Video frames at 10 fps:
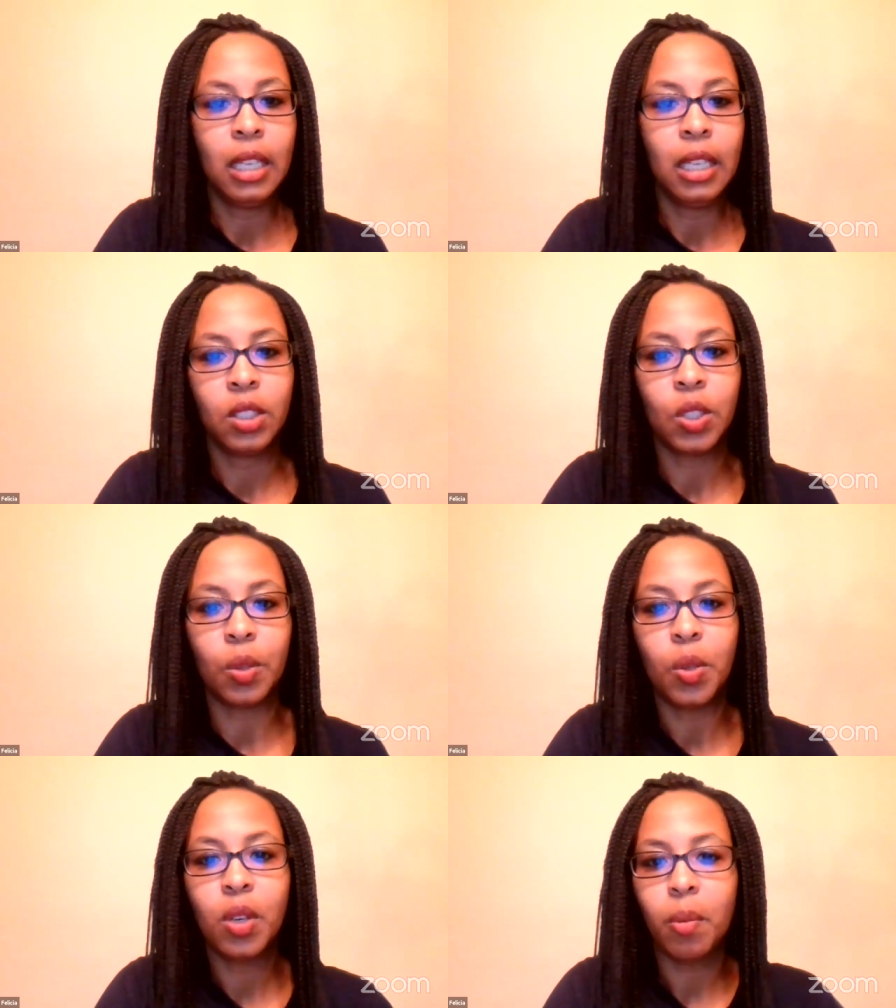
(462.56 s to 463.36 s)
So
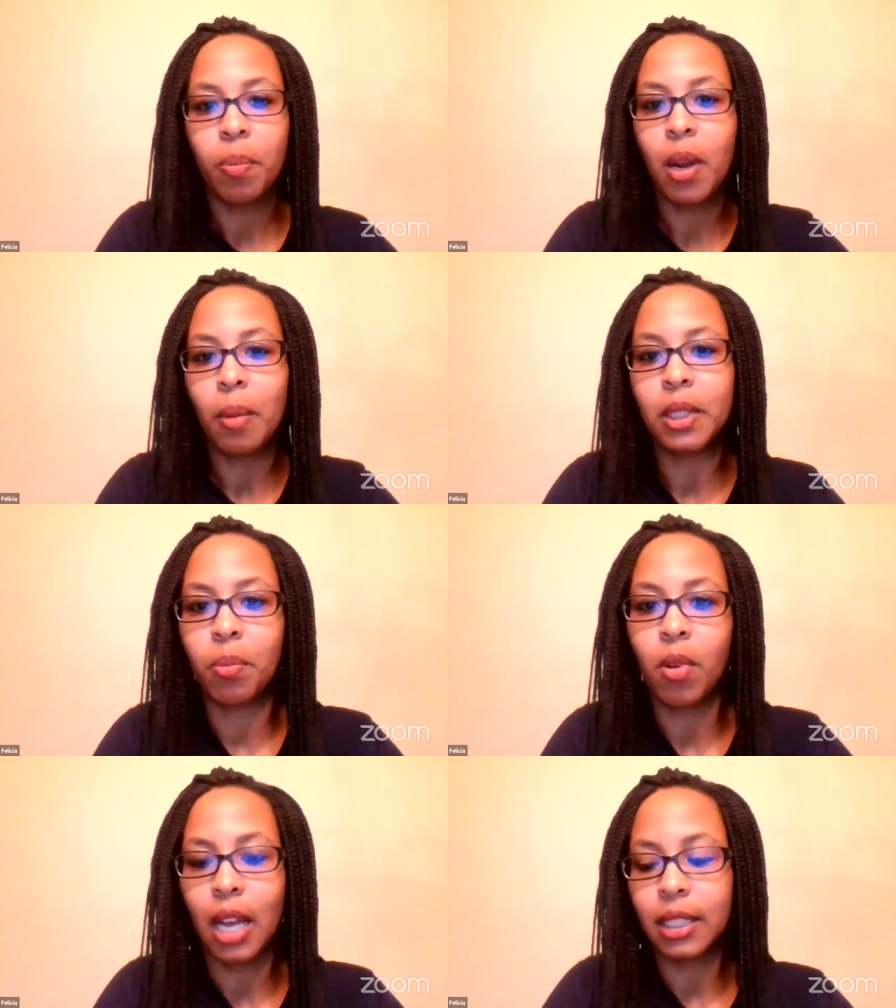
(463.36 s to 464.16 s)
during the publishing
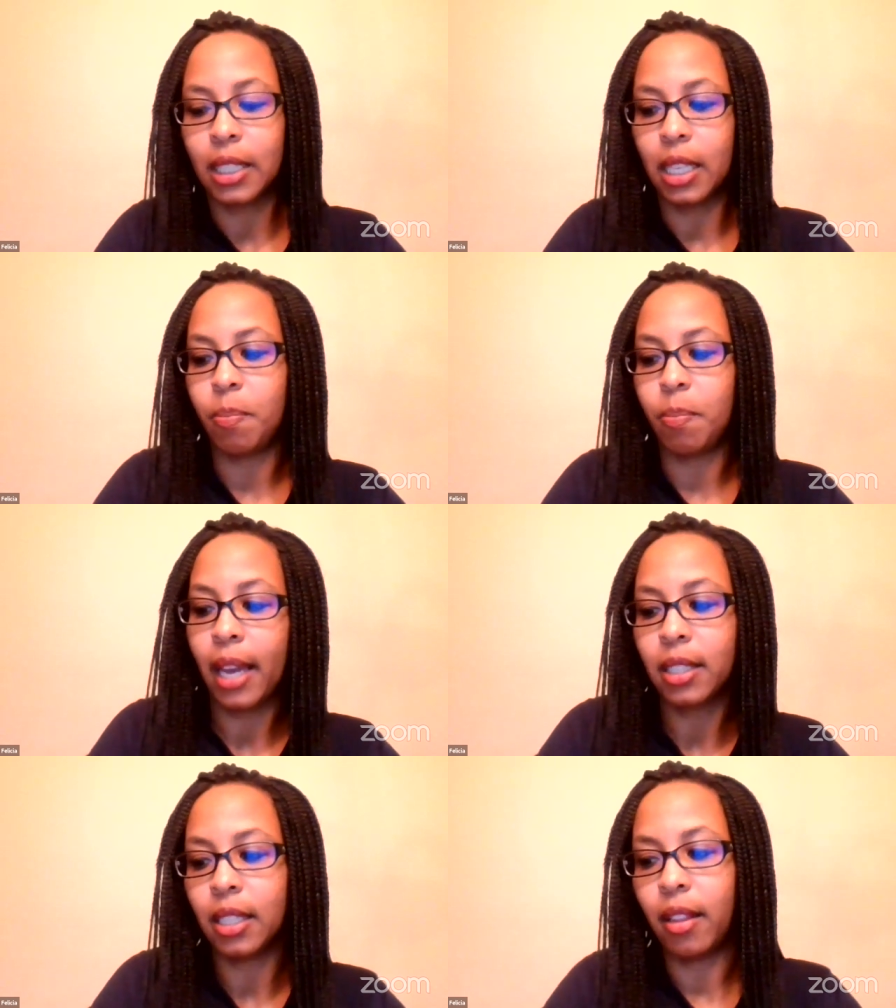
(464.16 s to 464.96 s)
process,
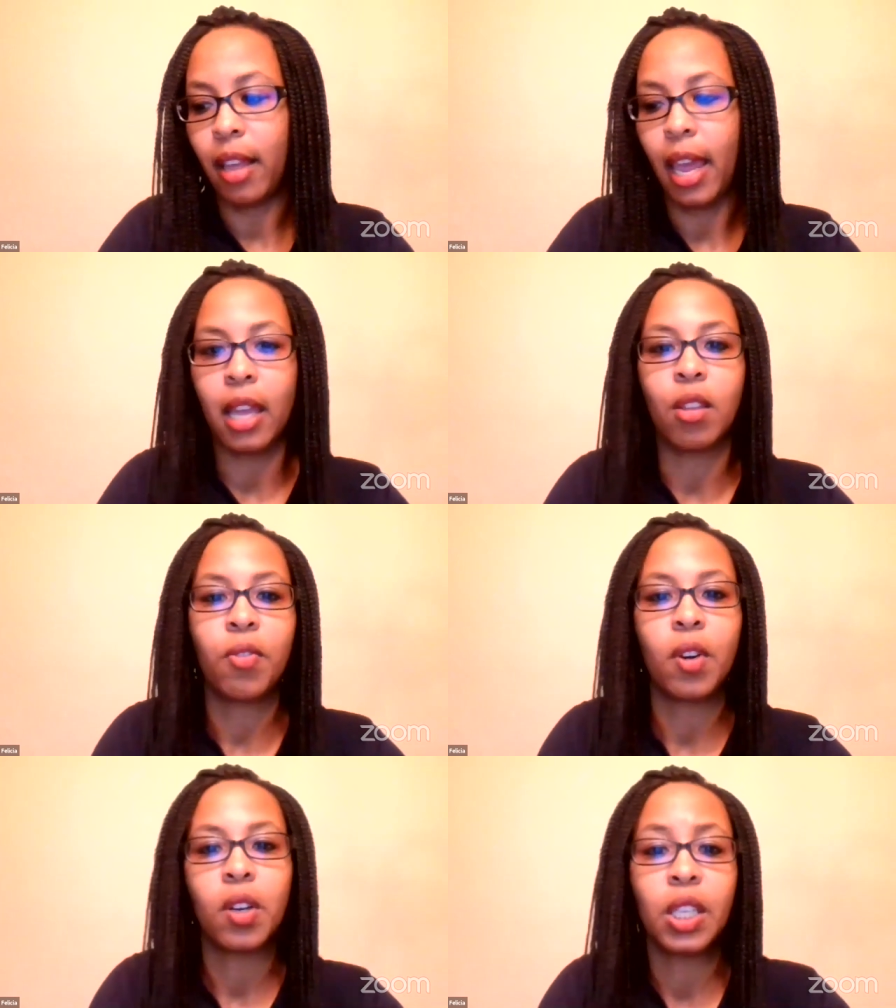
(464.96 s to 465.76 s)
back to that, the
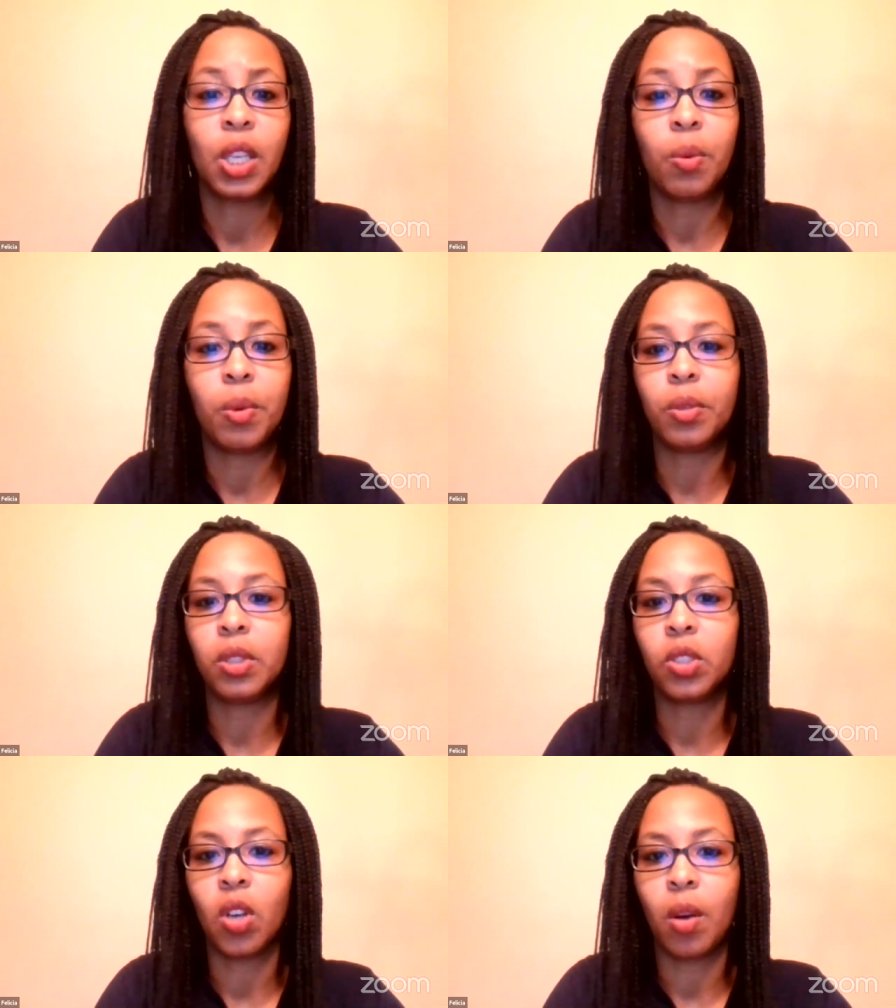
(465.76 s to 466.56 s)
first thing you would do is
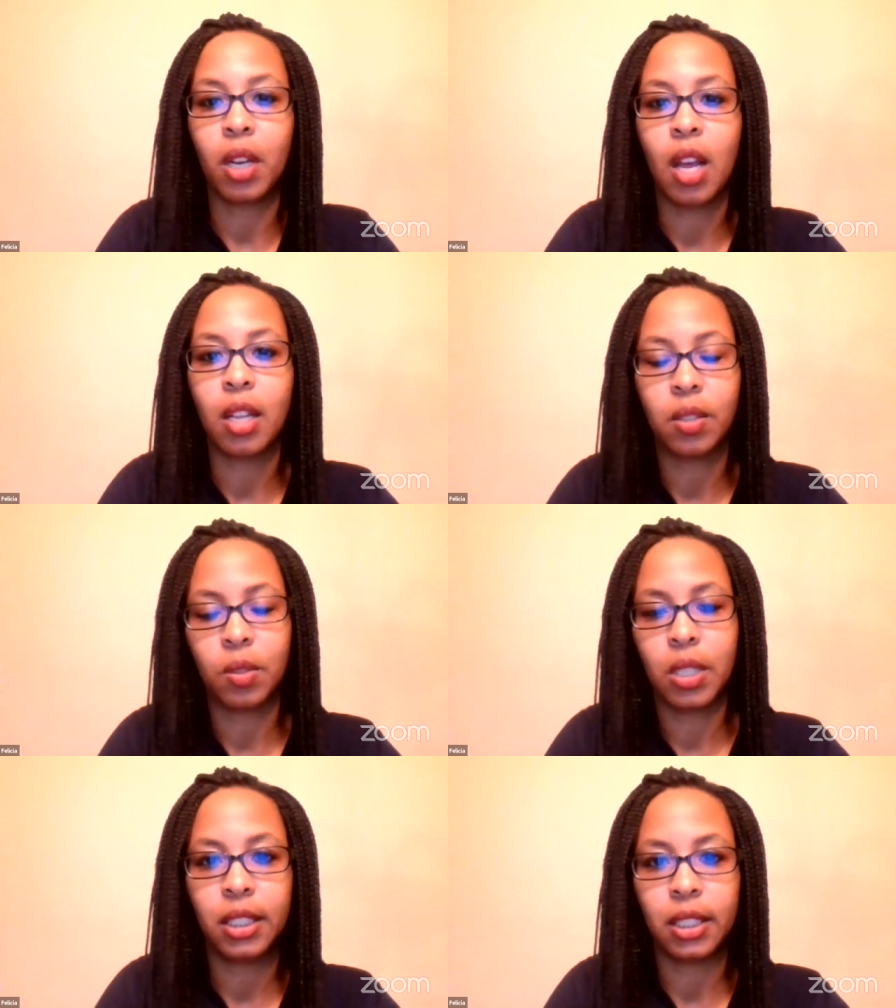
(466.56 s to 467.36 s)
start with a
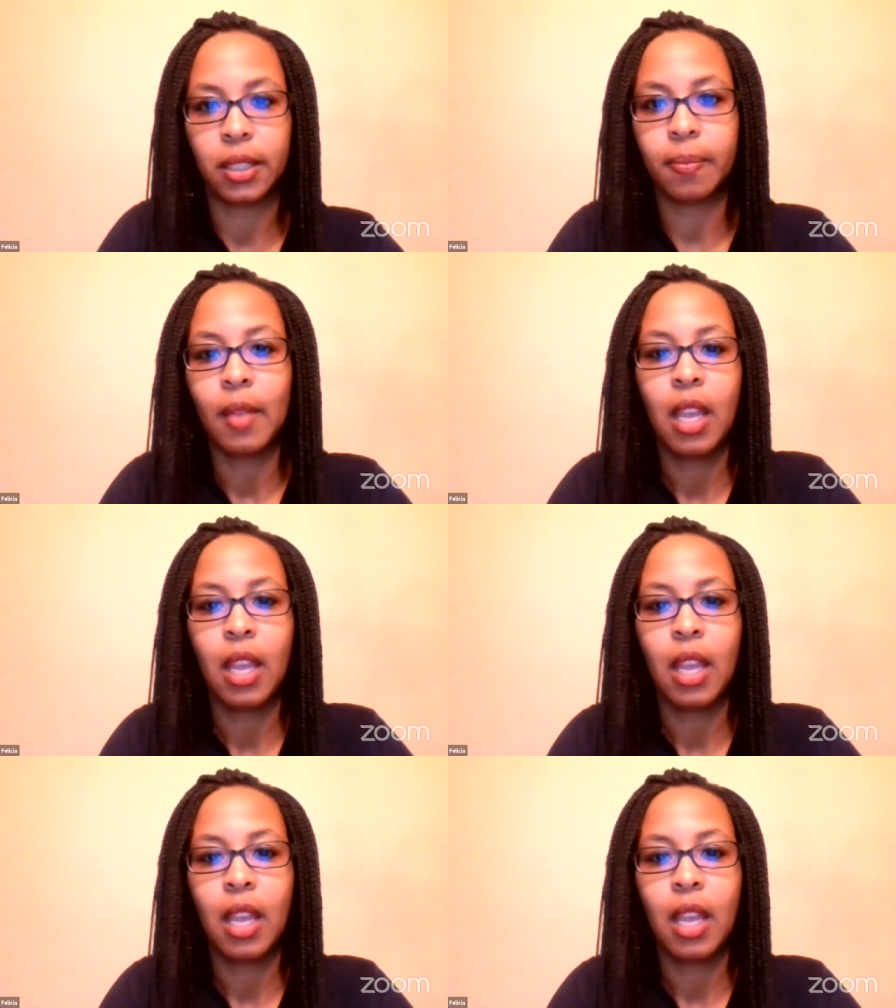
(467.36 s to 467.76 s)
consultation.